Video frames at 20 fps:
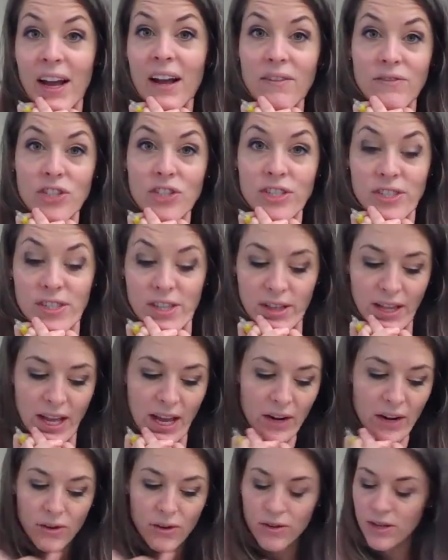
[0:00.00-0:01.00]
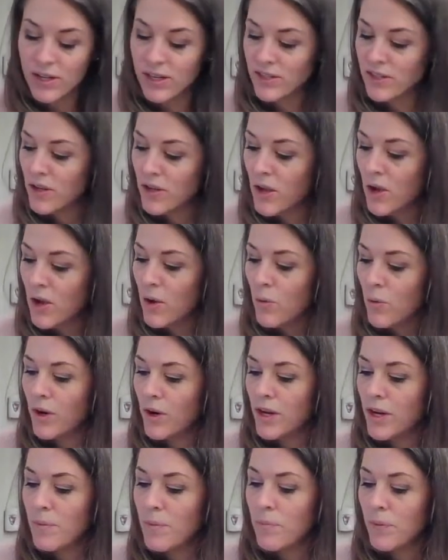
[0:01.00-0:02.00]
of just the lateral, because we're
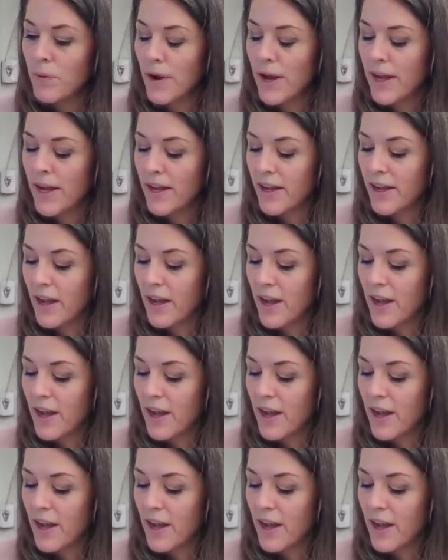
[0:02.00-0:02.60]
going to break